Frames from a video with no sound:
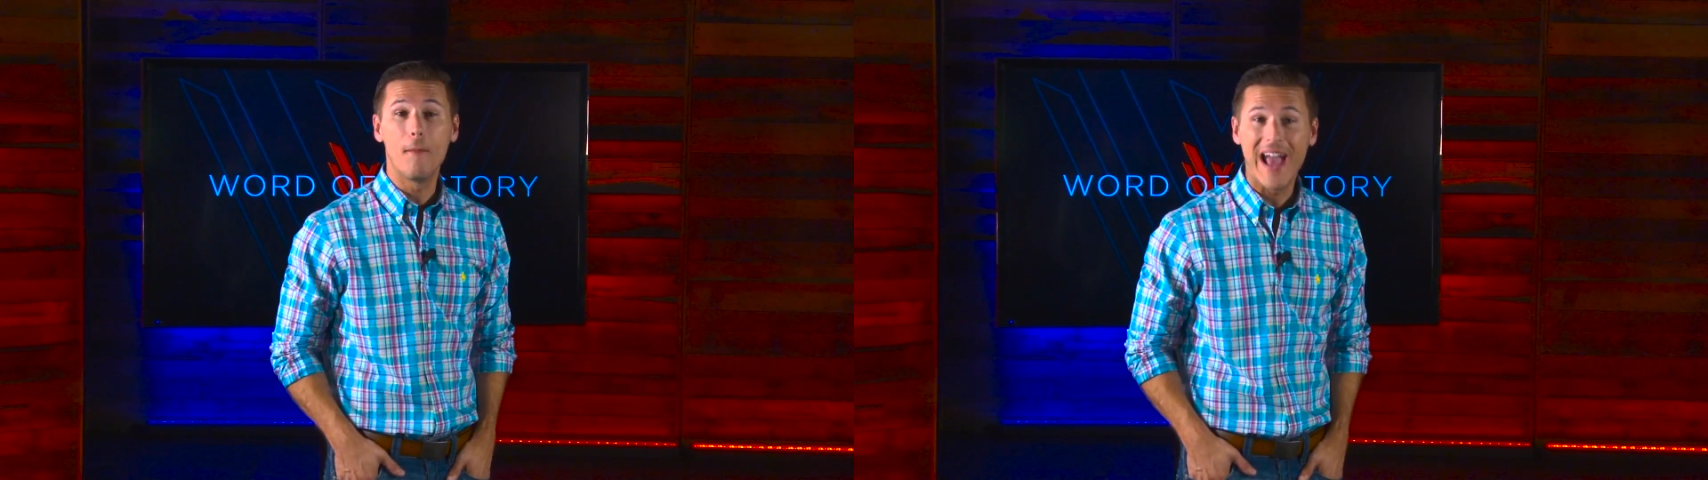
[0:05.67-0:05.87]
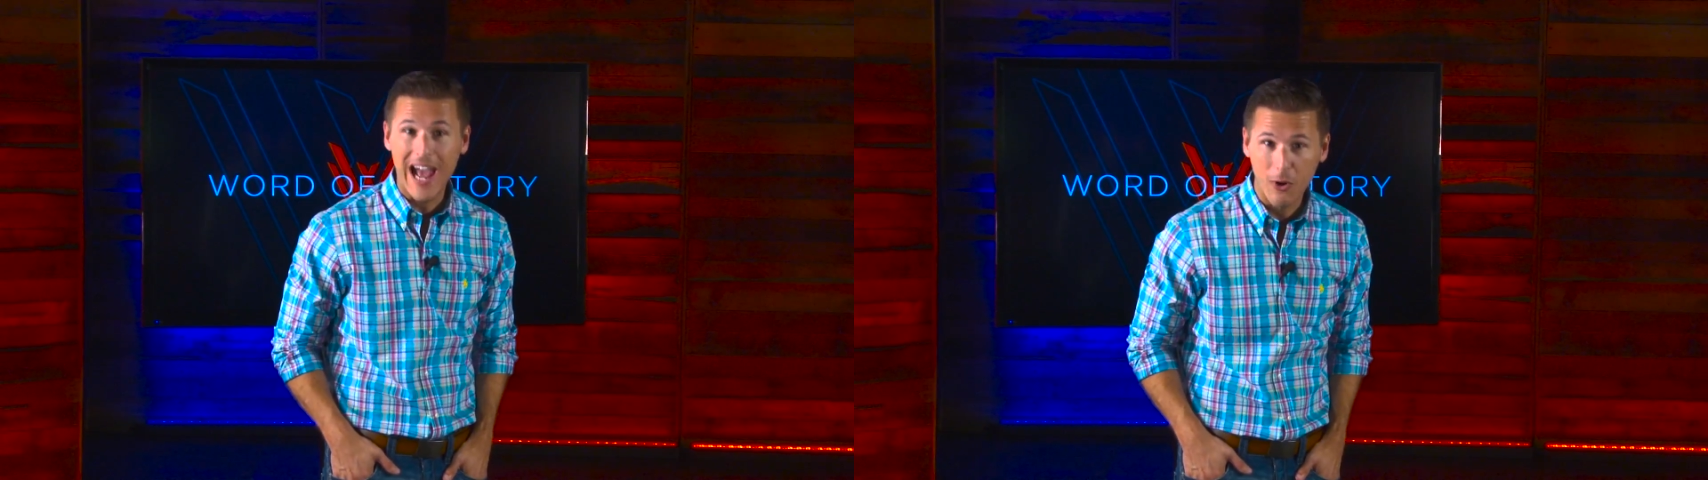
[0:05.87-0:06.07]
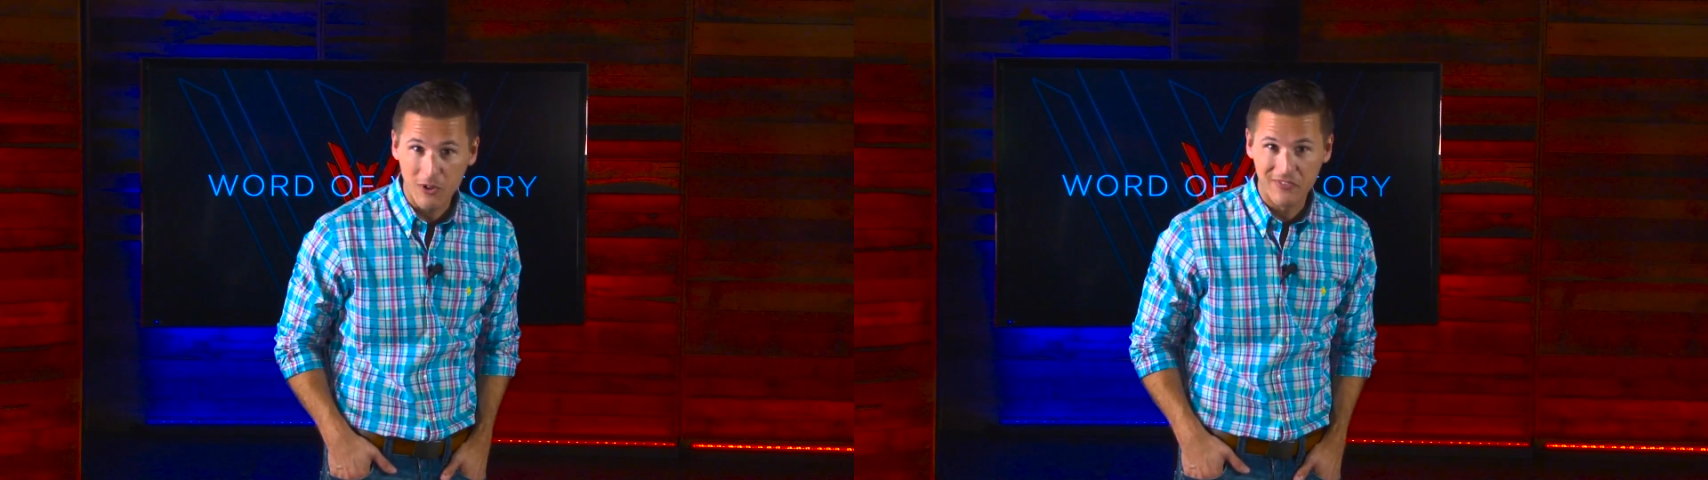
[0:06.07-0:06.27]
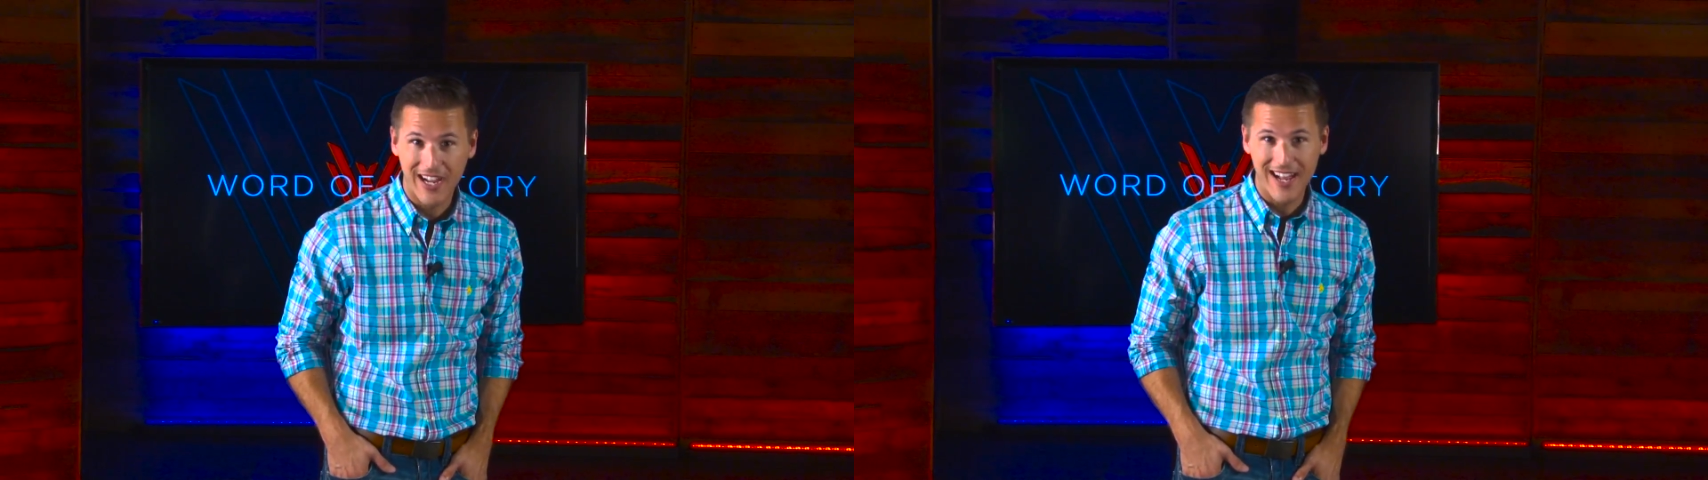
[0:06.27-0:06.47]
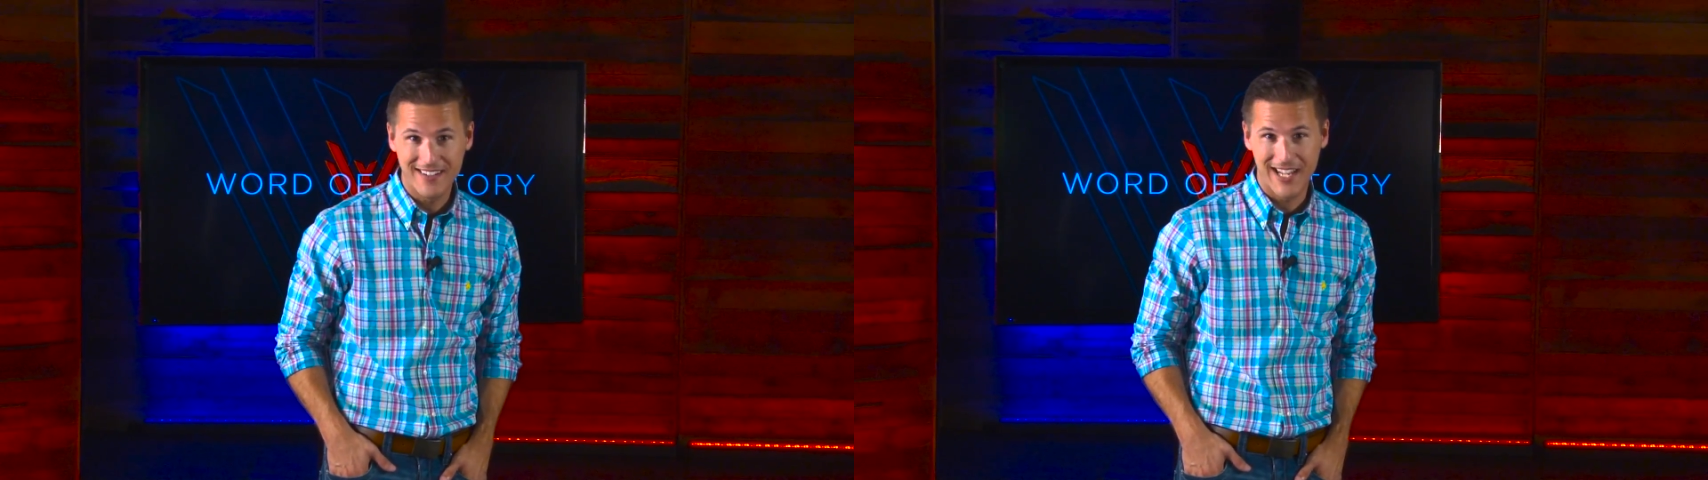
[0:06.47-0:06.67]
power of
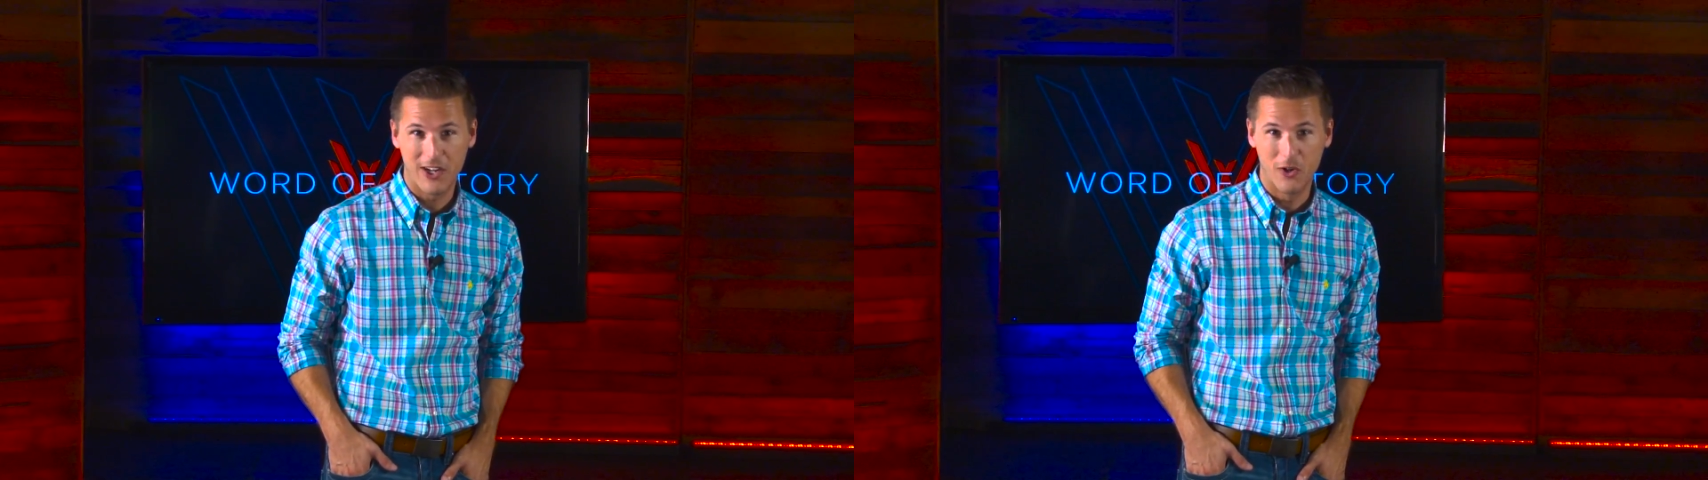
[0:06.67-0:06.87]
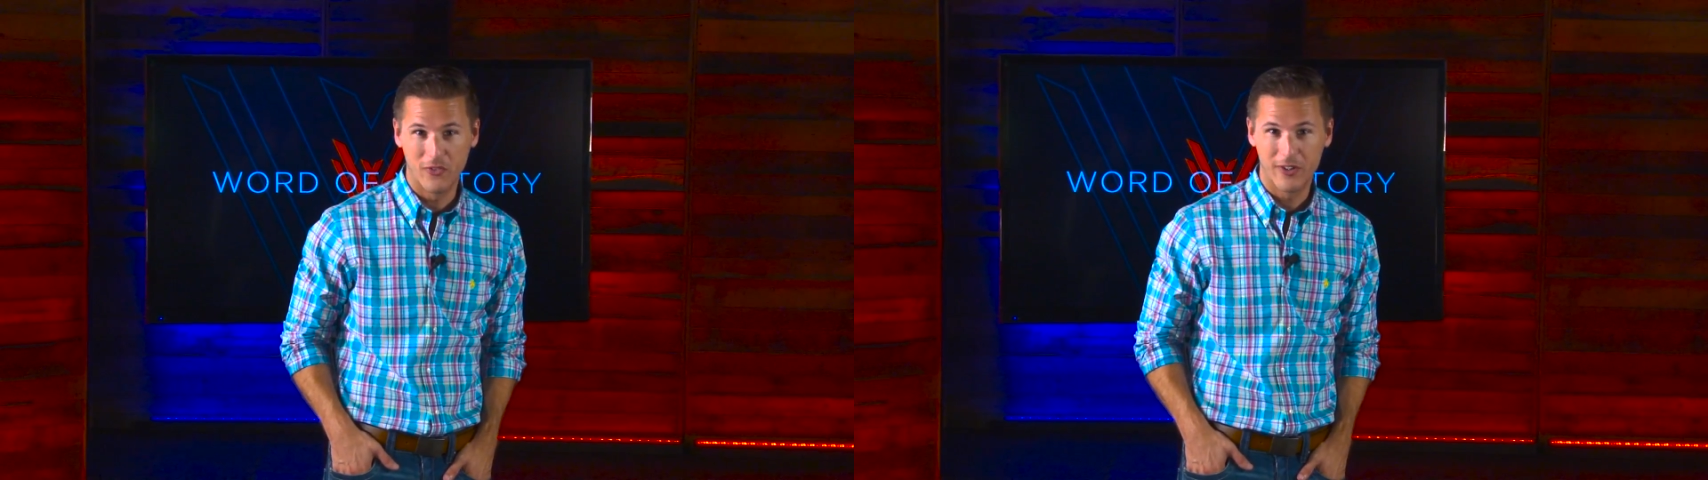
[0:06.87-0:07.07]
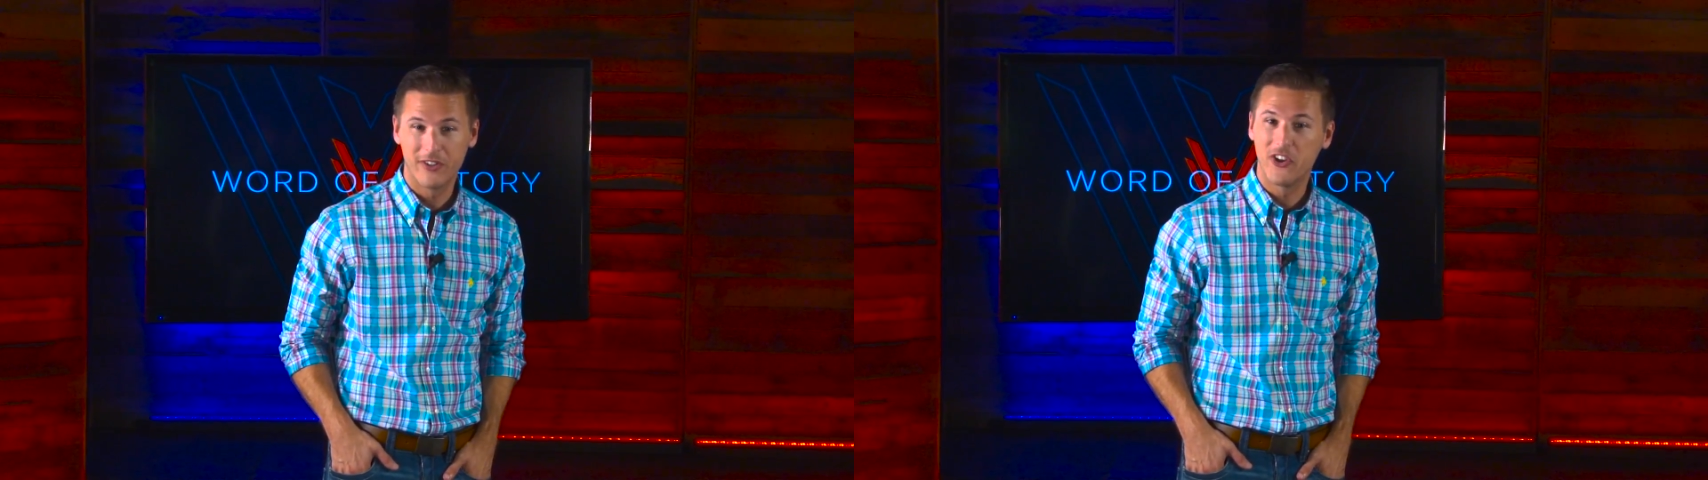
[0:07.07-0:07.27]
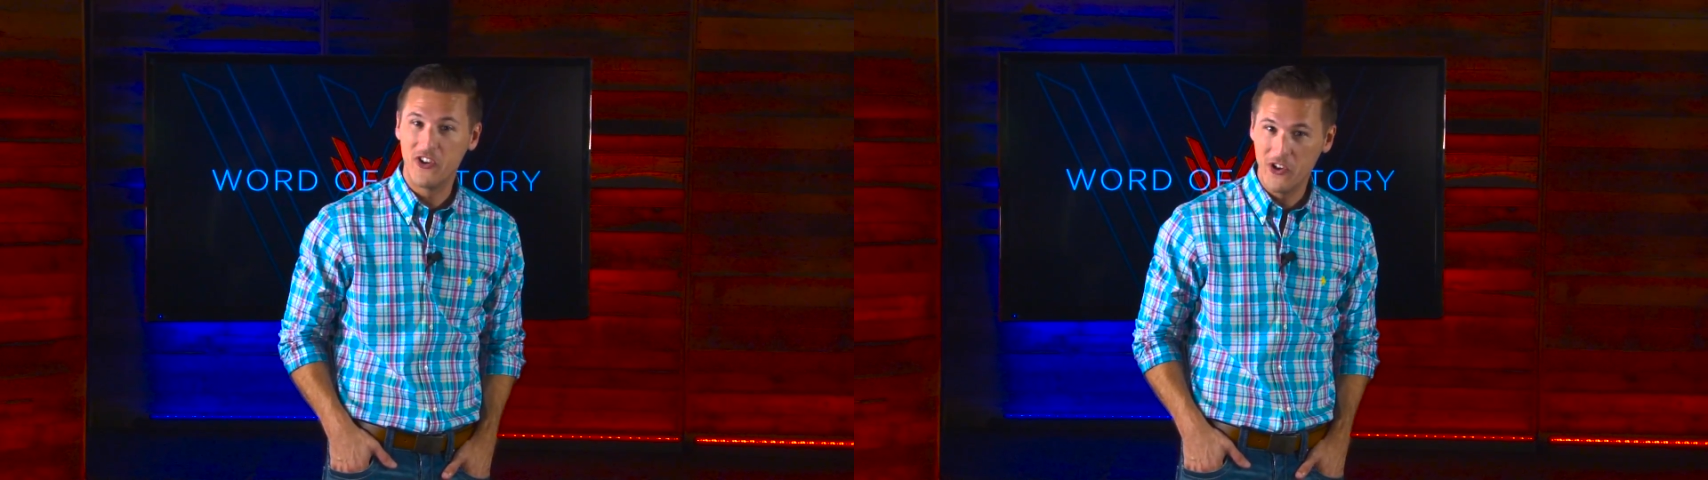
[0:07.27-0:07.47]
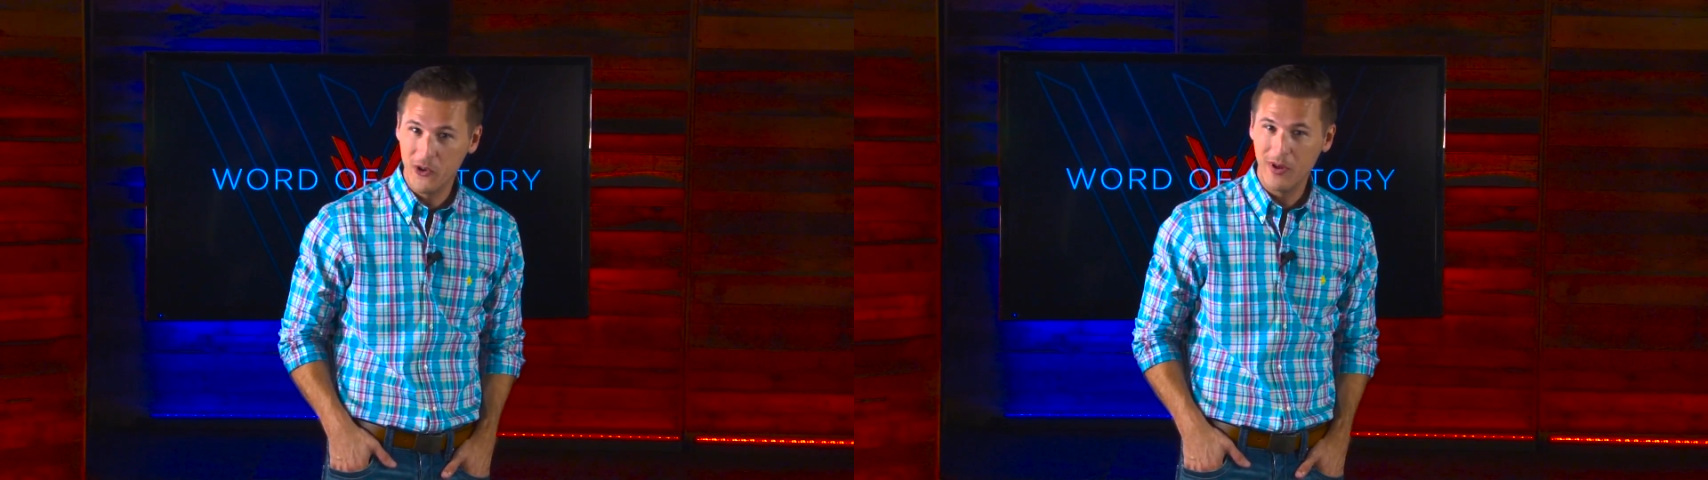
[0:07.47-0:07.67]
God take over to
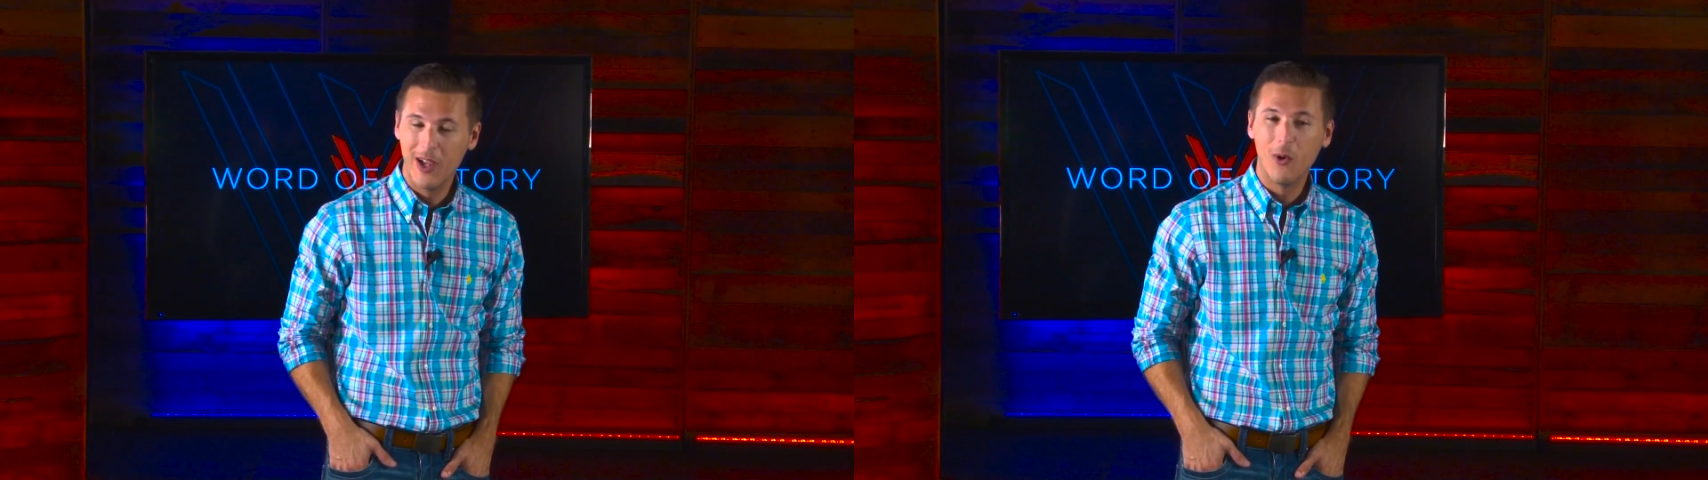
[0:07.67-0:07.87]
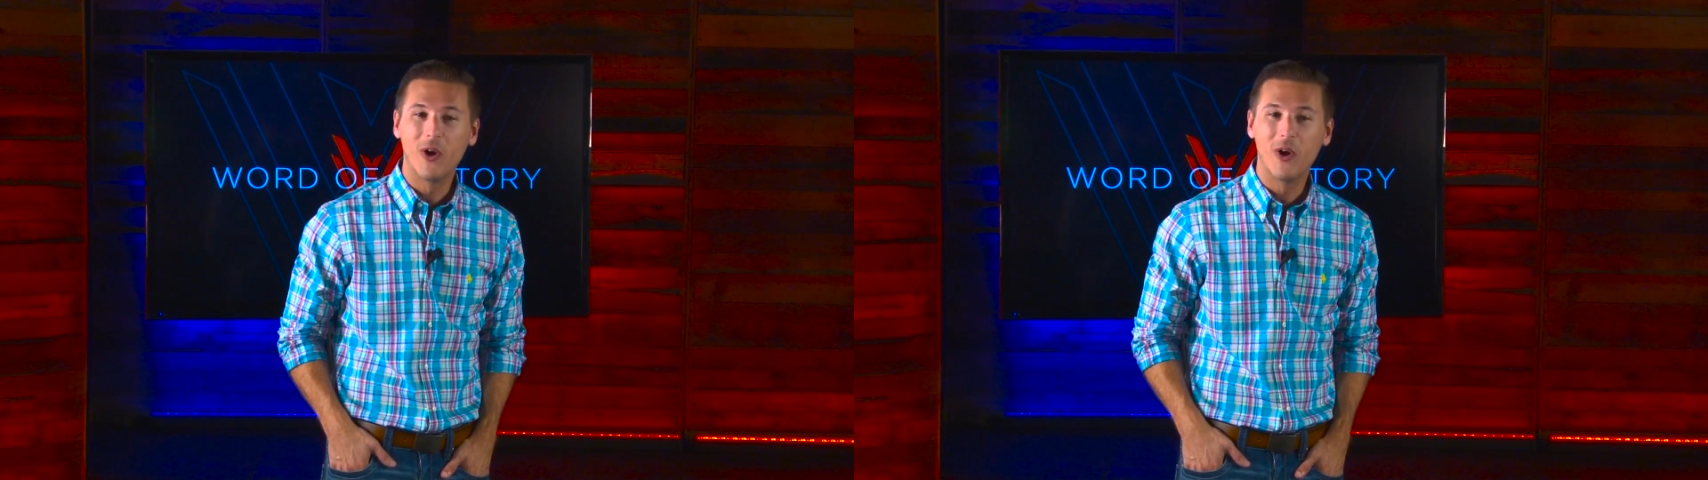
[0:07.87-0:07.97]
do